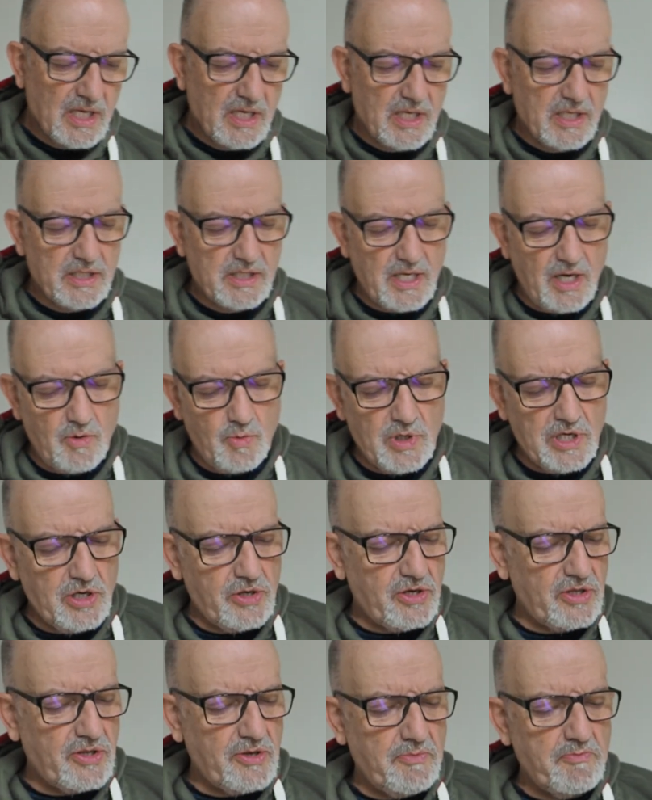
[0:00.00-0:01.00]
So we'll look
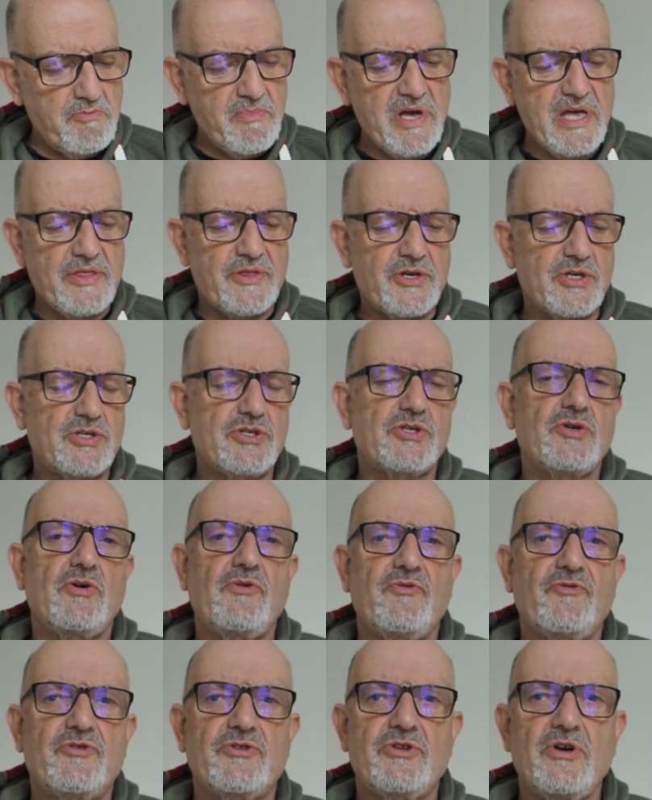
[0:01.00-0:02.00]
at the methods
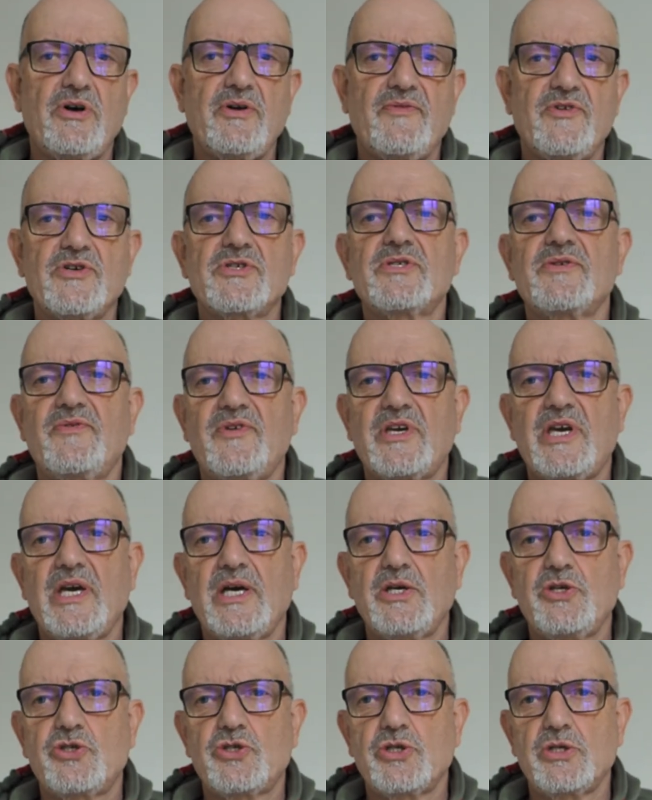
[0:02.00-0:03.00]
of
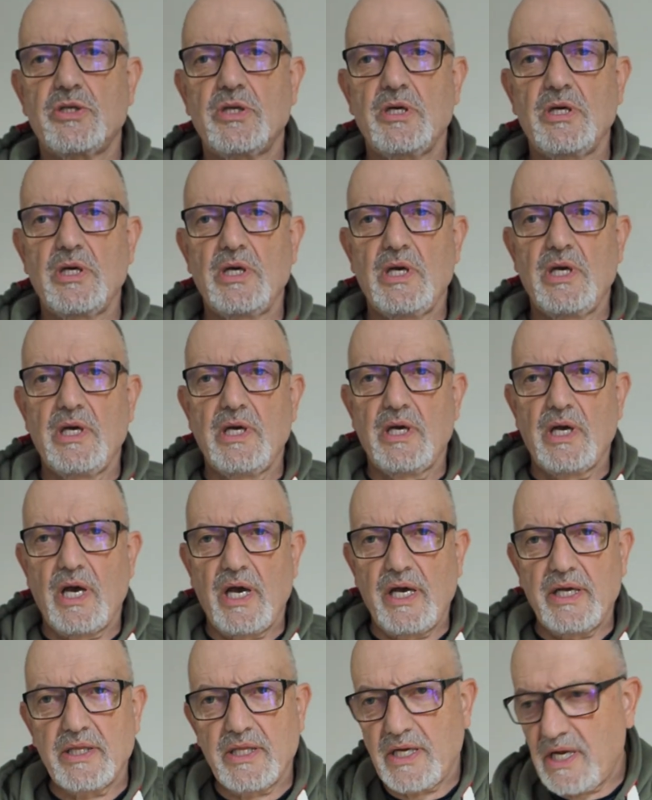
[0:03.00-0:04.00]
diversification
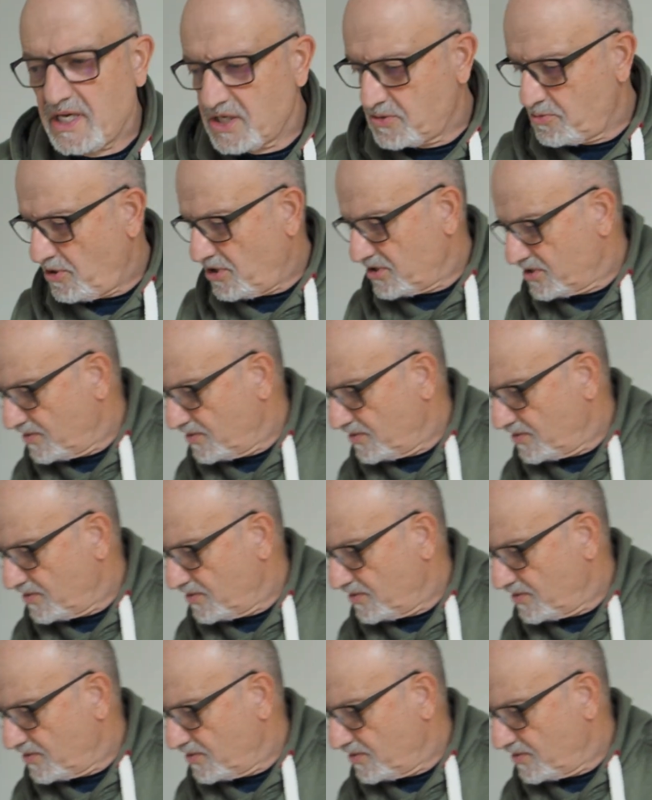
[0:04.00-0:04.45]
in the next part